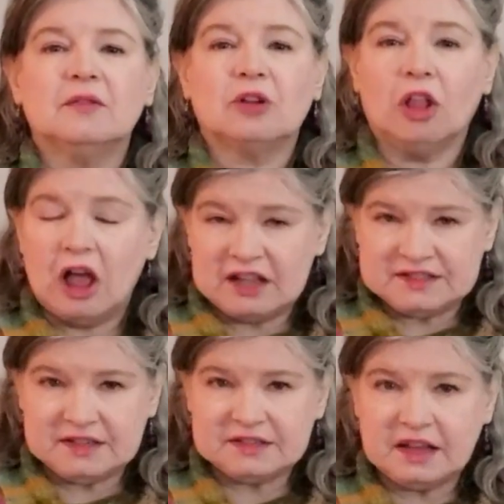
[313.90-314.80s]

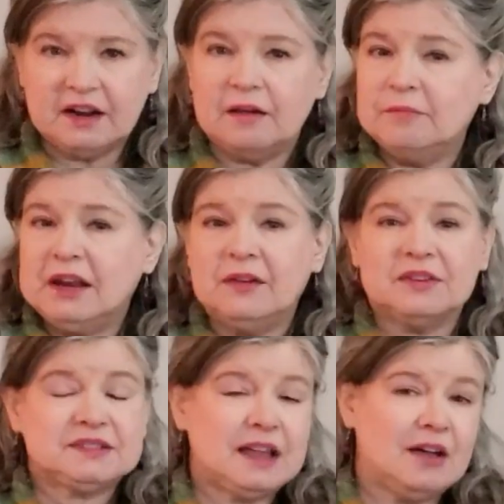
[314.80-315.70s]
closet. And many of
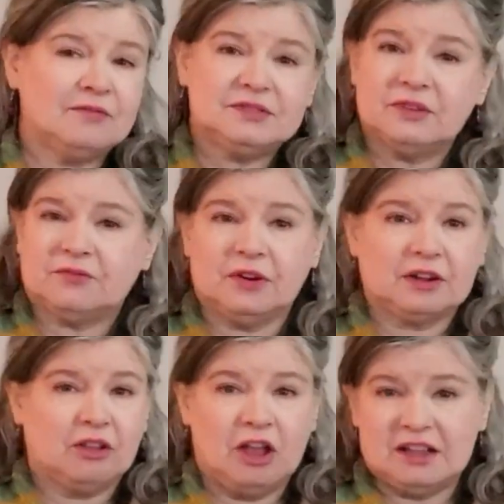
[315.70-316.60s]
us have different
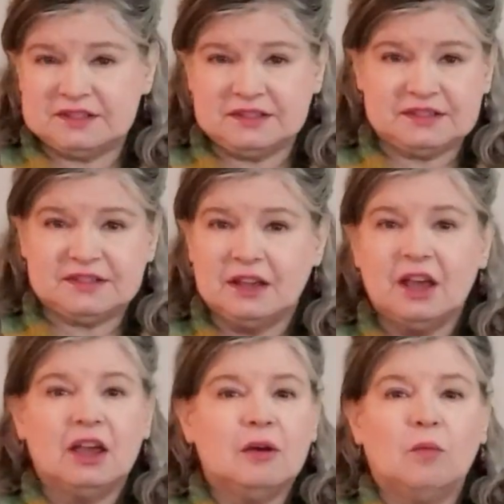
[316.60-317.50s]
closets.
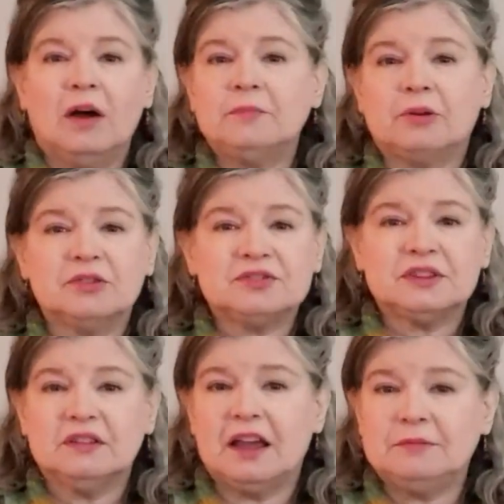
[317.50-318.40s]
One
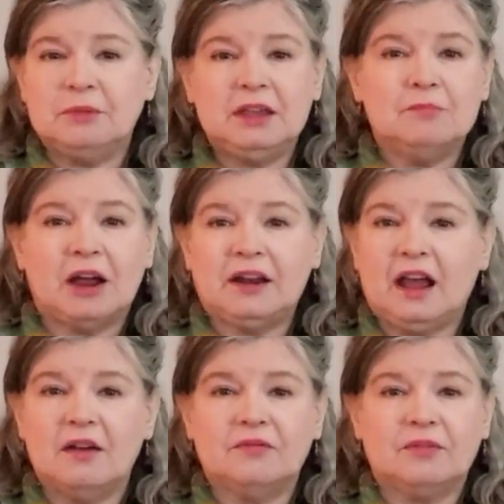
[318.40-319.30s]
person like me might
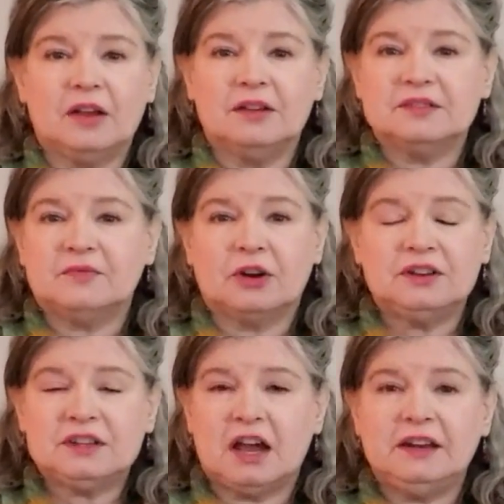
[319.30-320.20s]
have a very
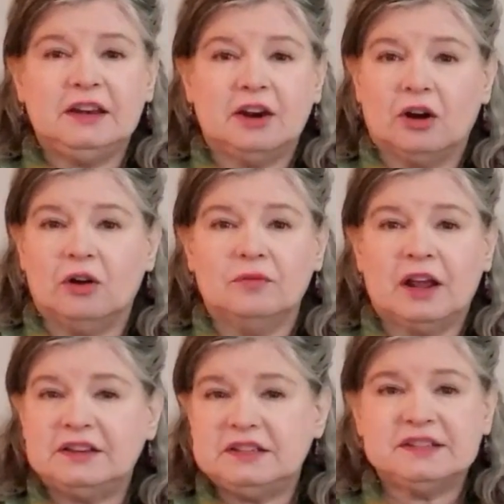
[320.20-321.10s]
tiny, narrow
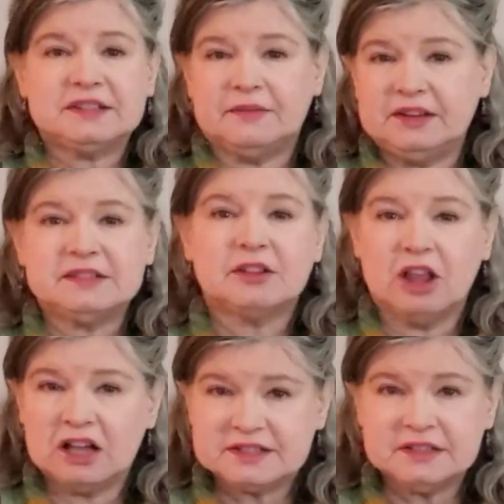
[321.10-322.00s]
1970s
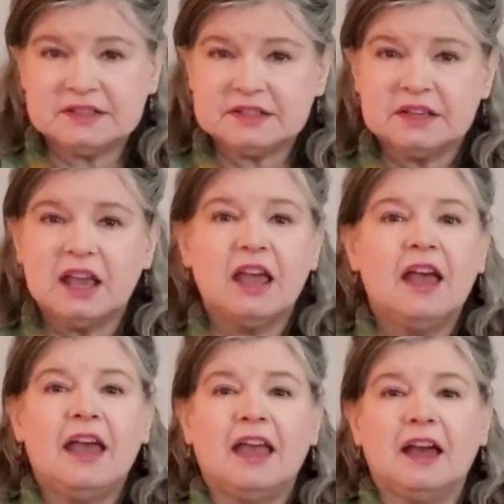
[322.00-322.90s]
closet.
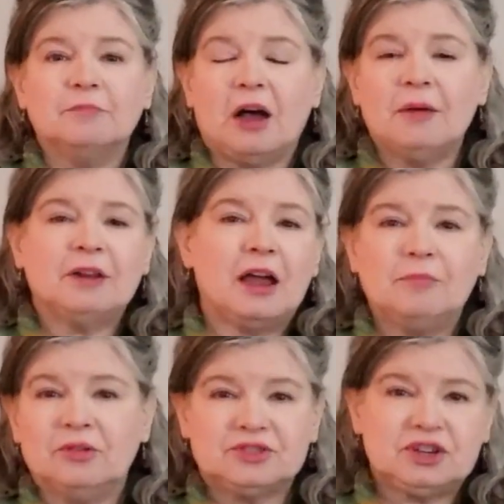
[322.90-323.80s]
And Bob and I
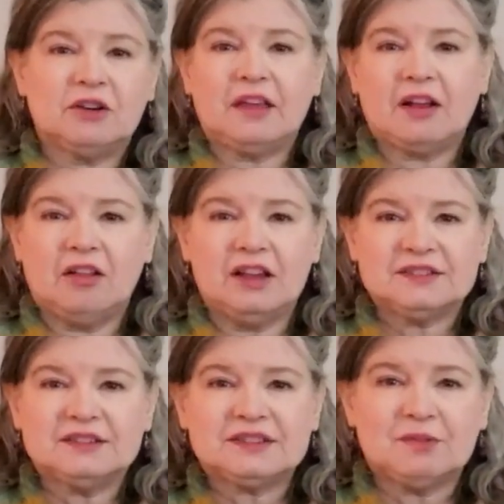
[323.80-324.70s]
both share that
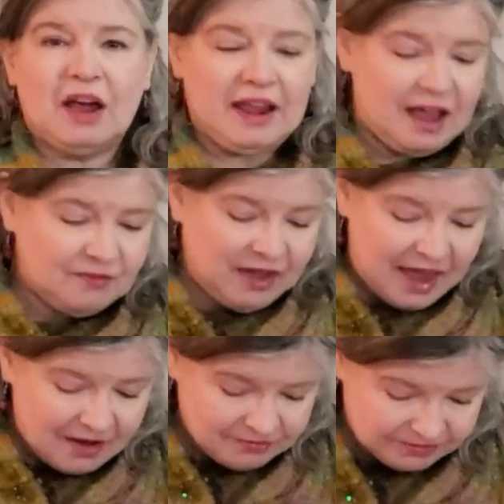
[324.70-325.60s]
closet. So I have
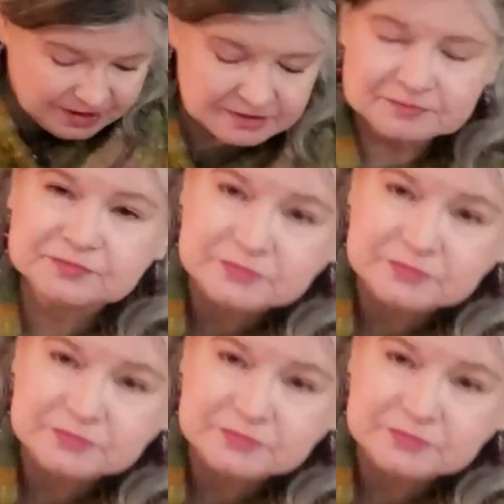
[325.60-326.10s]
half of it.